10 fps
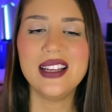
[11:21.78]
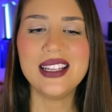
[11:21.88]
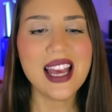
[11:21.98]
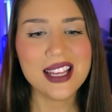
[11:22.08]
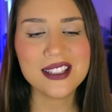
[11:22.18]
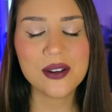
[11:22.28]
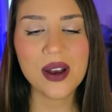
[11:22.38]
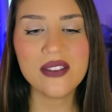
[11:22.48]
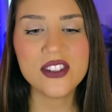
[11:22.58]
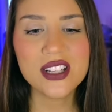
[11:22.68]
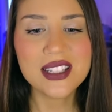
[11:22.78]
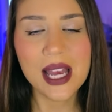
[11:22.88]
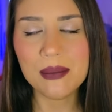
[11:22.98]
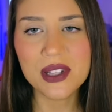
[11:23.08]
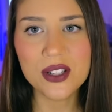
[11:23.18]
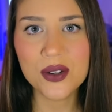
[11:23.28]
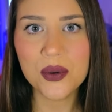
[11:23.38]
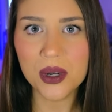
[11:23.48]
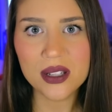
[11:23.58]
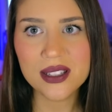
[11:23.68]
yeah, so I've just kept the two
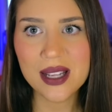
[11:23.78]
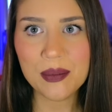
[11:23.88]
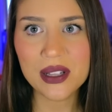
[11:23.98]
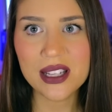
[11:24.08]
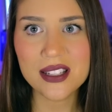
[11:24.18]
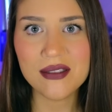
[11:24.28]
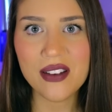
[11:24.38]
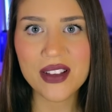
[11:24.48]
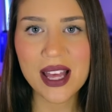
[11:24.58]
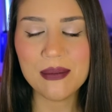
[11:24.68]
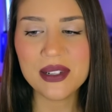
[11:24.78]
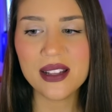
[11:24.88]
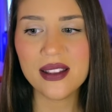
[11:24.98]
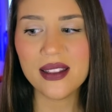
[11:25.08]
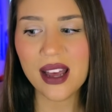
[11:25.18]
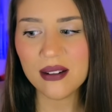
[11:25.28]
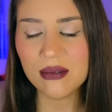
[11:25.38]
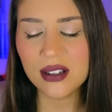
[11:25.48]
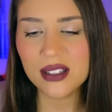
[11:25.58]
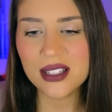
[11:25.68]
worlds separately. So I've kept that
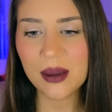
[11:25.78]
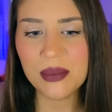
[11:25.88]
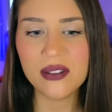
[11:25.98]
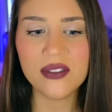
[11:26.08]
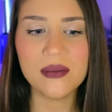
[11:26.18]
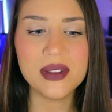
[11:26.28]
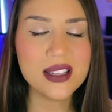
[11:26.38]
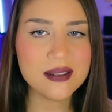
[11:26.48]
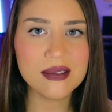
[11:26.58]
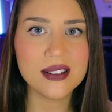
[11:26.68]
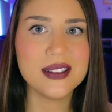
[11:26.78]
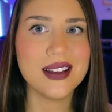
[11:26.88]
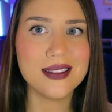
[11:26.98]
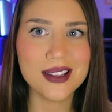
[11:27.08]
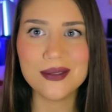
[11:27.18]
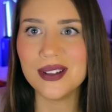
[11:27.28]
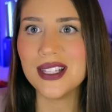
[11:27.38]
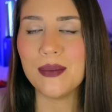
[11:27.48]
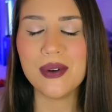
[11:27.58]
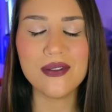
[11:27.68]
world separate from this world, and this world
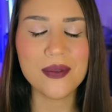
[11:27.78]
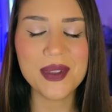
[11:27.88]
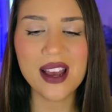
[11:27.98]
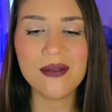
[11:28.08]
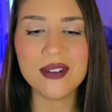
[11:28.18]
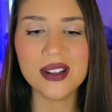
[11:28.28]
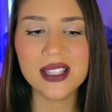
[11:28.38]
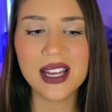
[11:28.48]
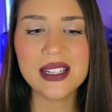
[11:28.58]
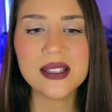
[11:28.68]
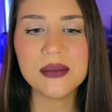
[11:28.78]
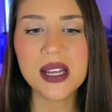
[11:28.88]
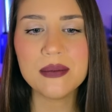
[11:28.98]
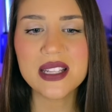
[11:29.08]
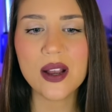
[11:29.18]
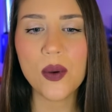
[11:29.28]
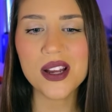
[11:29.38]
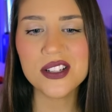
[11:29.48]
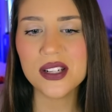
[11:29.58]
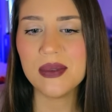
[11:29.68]
separate from that world. And sometimes I
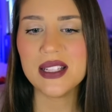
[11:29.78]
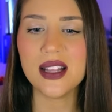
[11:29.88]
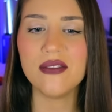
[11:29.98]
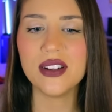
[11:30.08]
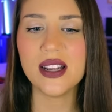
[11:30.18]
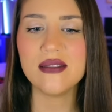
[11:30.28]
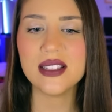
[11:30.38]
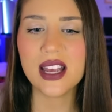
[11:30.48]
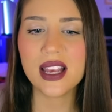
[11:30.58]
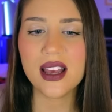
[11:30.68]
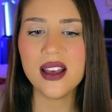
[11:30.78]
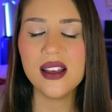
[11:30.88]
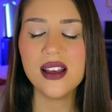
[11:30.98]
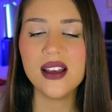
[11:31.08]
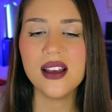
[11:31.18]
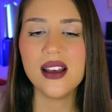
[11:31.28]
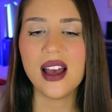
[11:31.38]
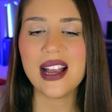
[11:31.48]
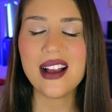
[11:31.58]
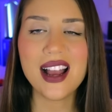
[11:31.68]
question myself, and I was like,
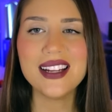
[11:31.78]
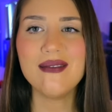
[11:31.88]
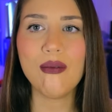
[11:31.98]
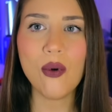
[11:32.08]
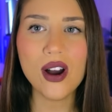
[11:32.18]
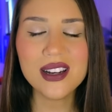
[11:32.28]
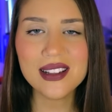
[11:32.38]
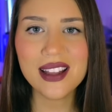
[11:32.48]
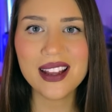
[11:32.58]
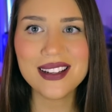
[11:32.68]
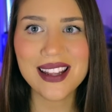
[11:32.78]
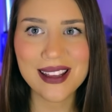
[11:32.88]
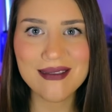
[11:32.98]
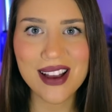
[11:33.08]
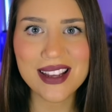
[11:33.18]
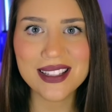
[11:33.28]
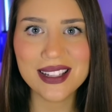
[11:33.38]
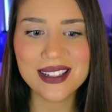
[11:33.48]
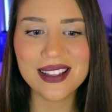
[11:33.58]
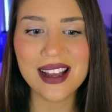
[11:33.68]
I kind of want to let you guys
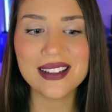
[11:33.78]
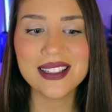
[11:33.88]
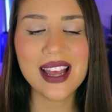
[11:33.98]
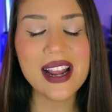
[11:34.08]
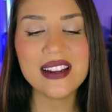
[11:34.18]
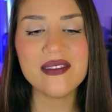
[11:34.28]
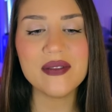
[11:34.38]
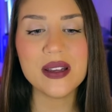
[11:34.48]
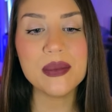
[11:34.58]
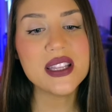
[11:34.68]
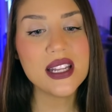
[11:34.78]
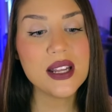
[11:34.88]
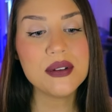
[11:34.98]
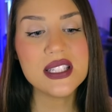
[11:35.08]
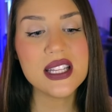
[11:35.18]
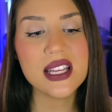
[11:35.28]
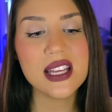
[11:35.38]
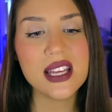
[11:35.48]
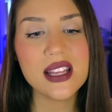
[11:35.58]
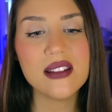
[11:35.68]
into that side of me. But then I was
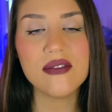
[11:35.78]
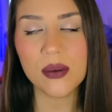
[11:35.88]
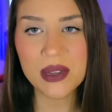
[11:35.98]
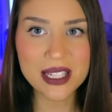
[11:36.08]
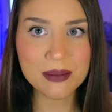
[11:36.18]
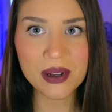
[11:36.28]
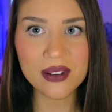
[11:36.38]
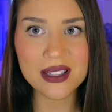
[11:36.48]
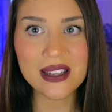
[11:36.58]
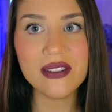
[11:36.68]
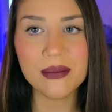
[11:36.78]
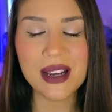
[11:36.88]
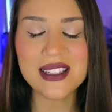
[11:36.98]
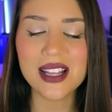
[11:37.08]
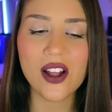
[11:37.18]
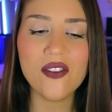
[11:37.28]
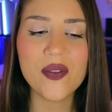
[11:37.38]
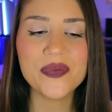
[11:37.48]
thinking from experience, even myself,